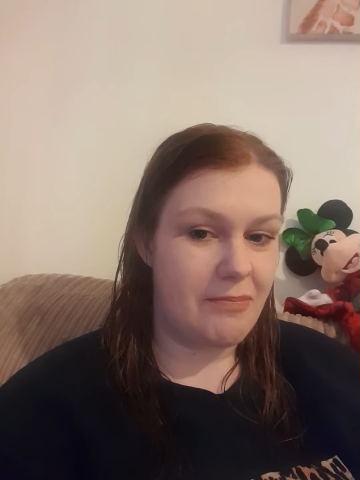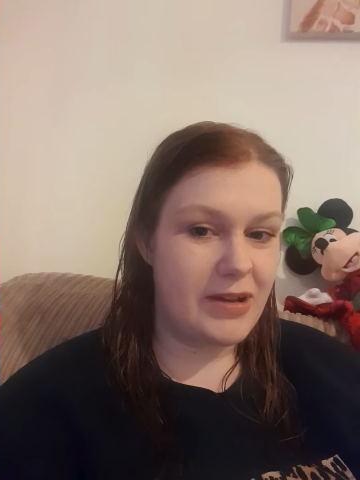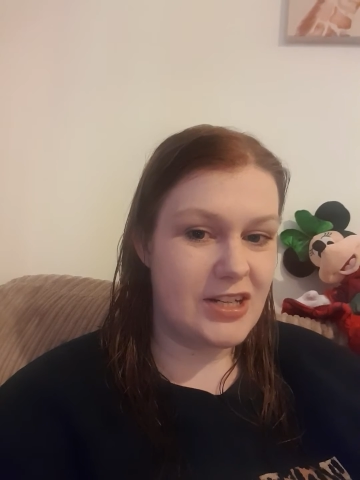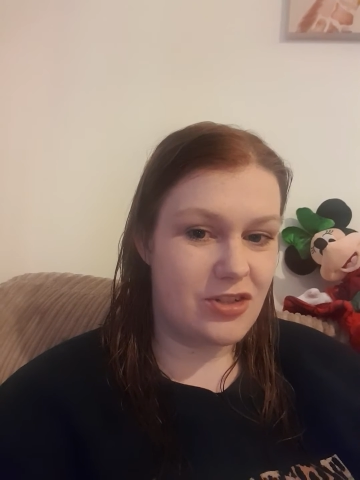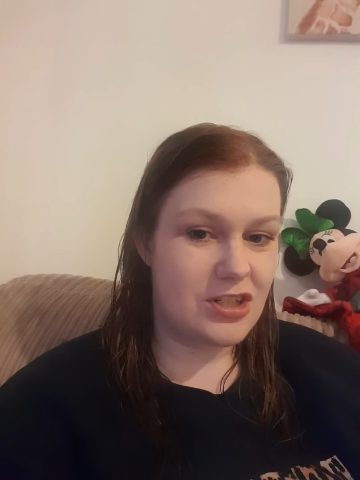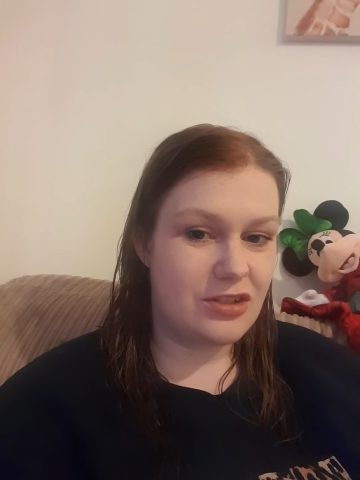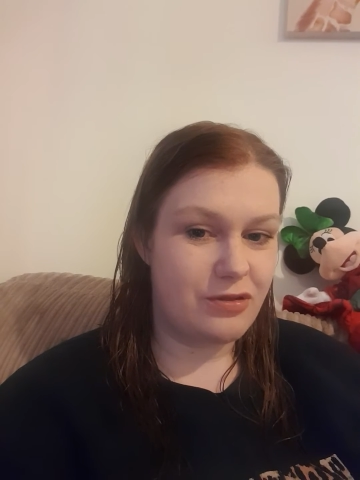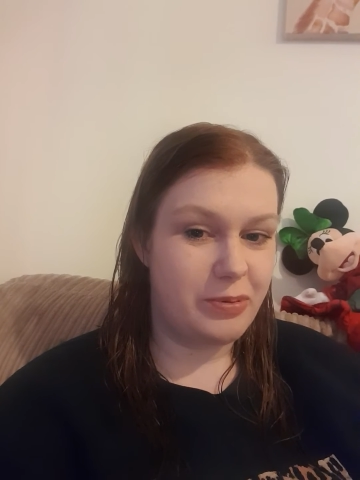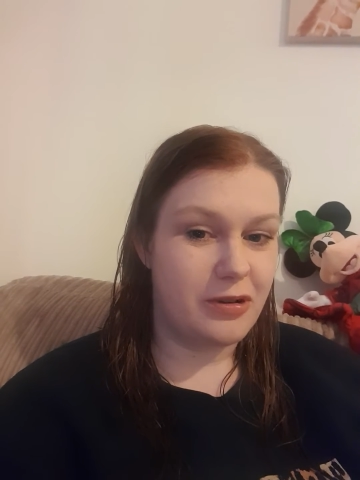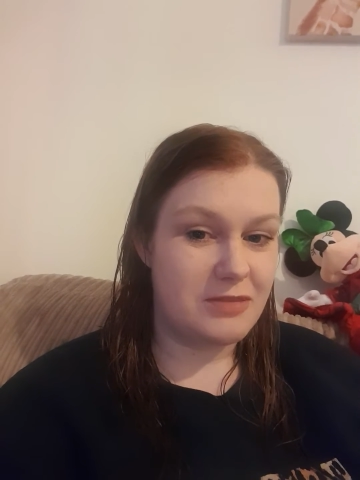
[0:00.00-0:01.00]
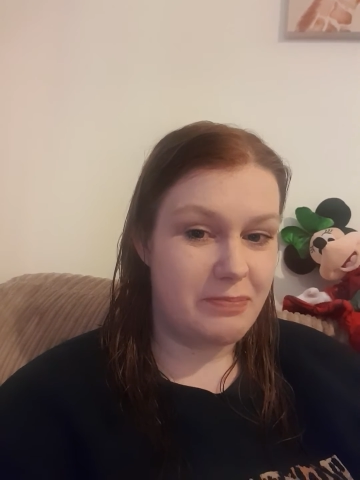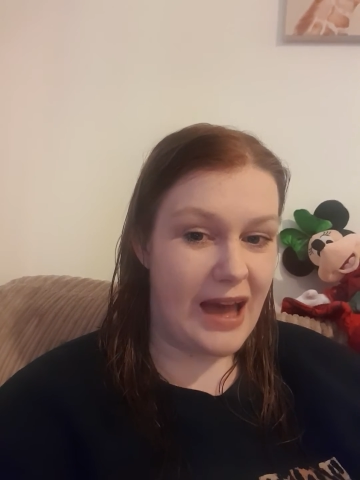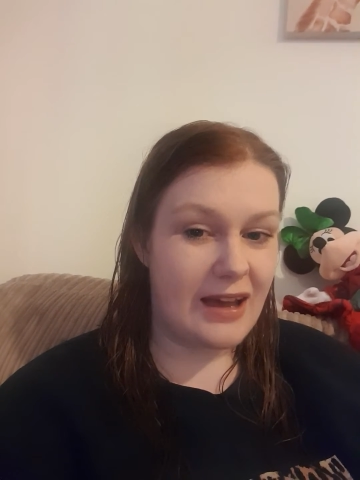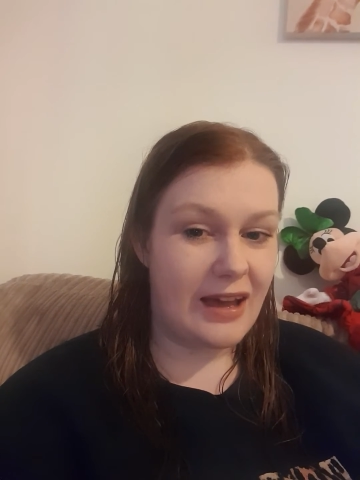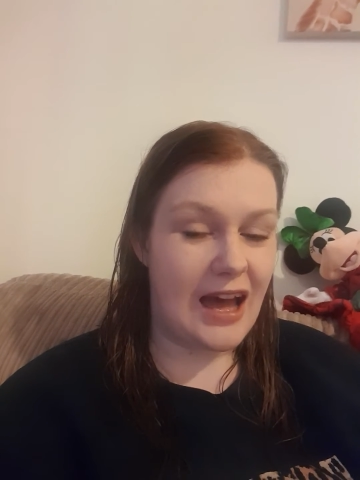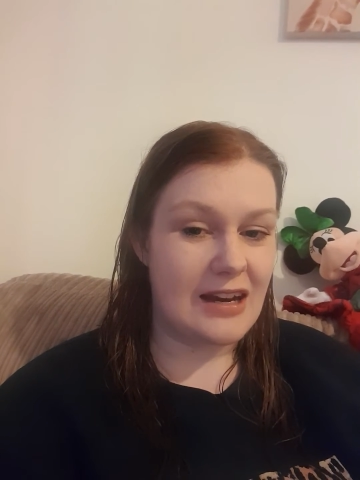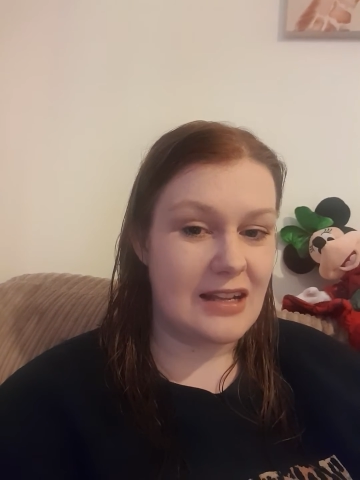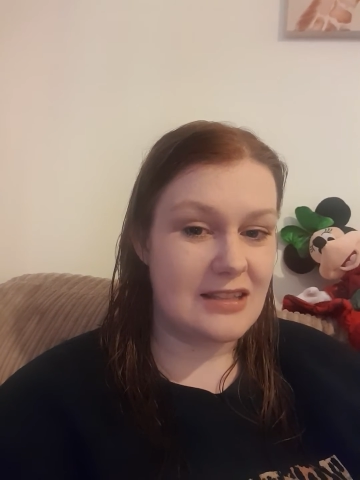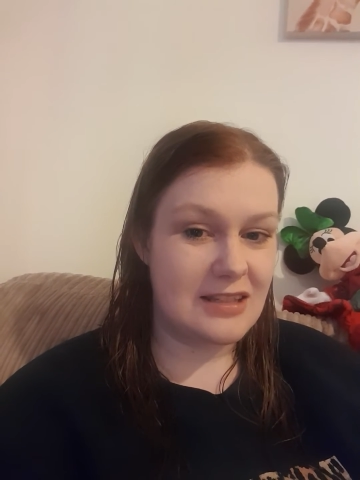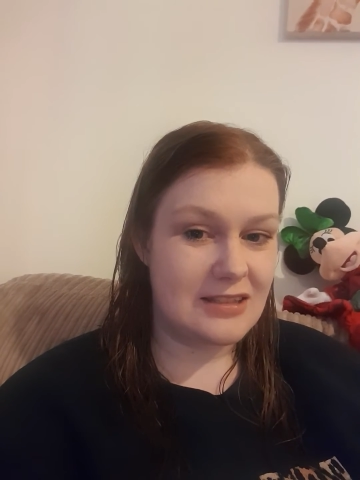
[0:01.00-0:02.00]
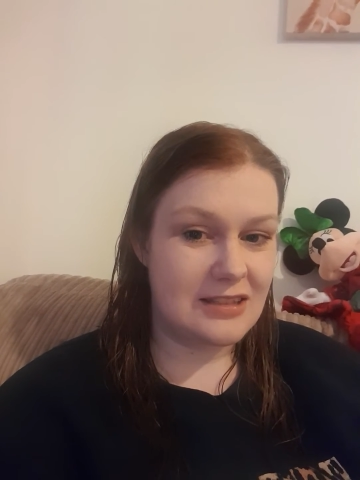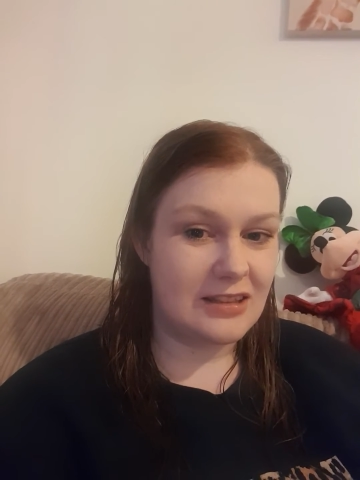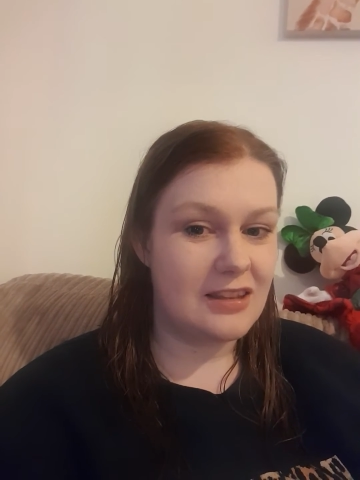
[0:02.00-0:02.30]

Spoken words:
paediatricians' reports back and insisted